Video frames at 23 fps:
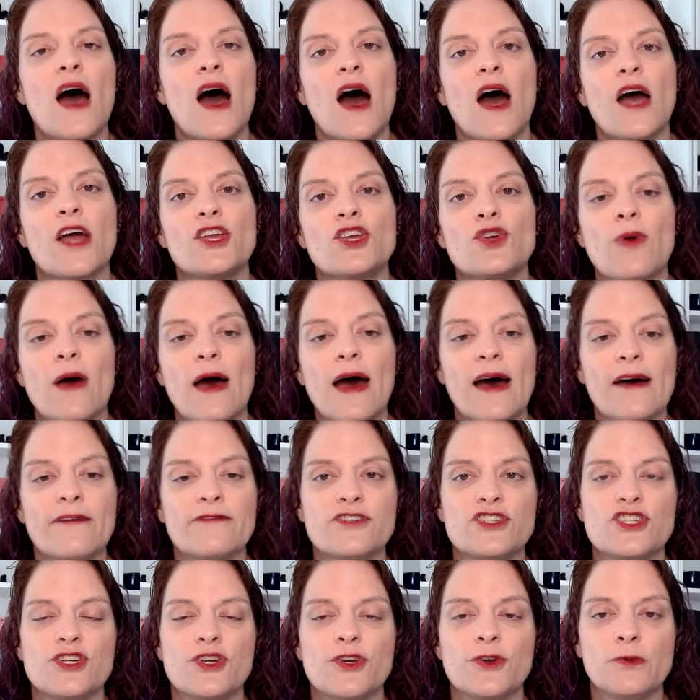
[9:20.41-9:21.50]
You have
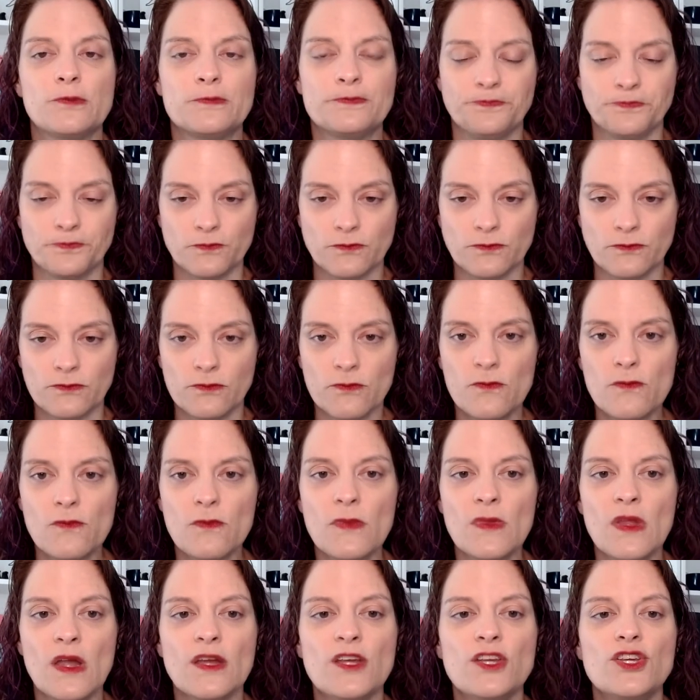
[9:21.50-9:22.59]
to
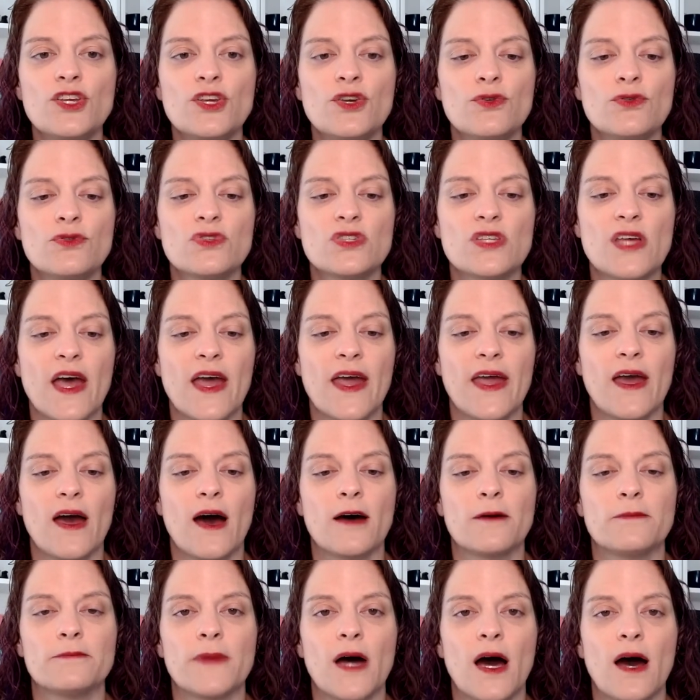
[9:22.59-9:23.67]
use
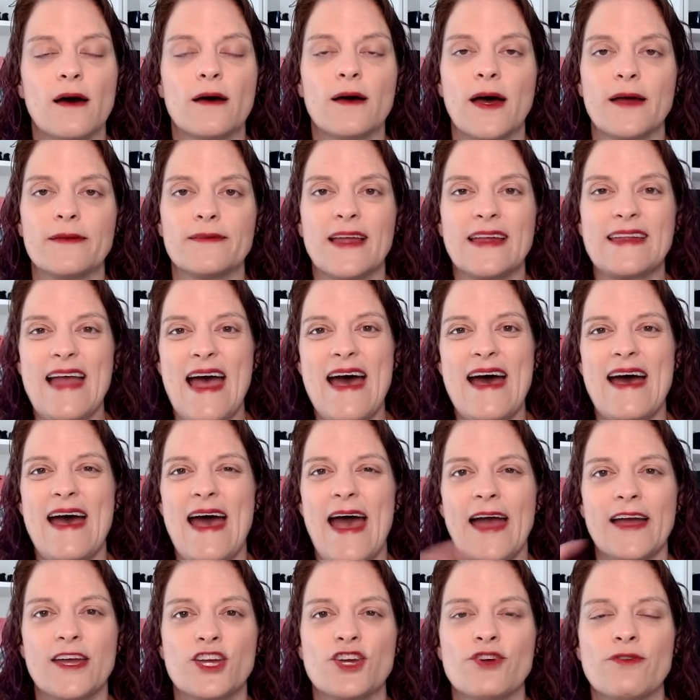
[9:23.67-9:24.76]
an
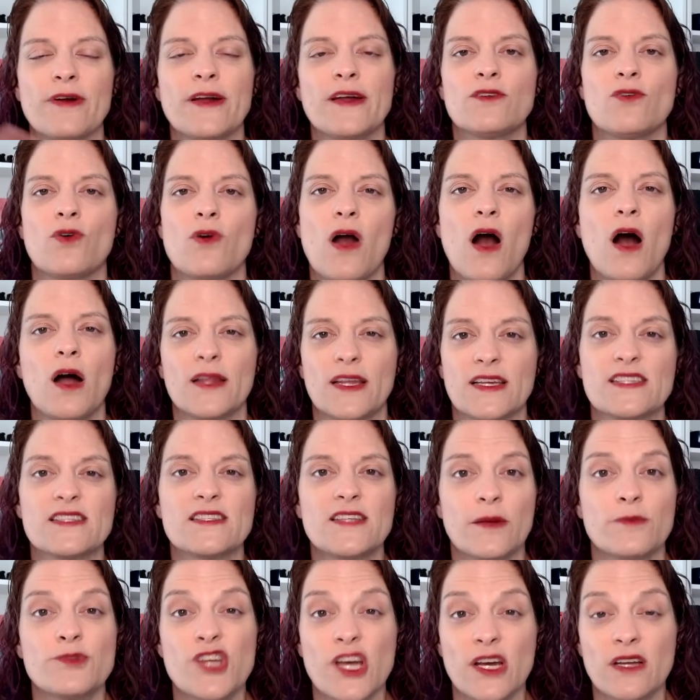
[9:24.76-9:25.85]
accurate or honest
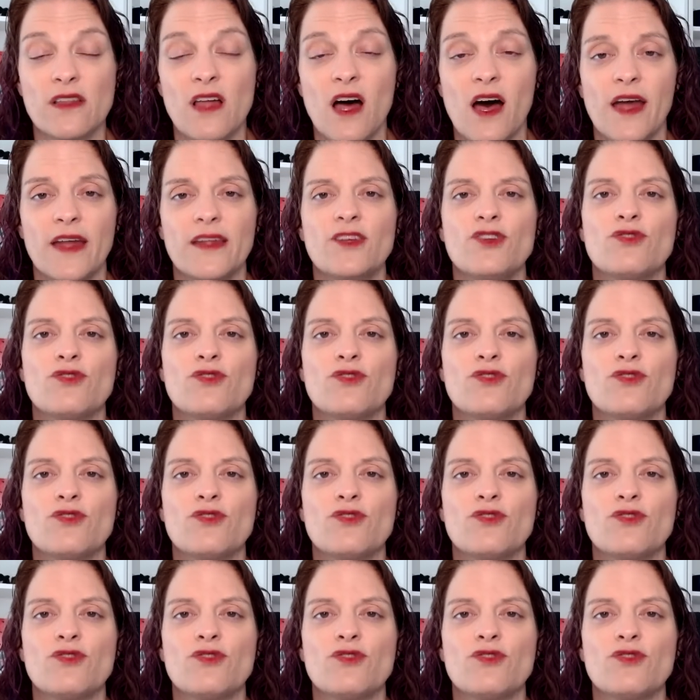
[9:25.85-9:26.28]
subject line.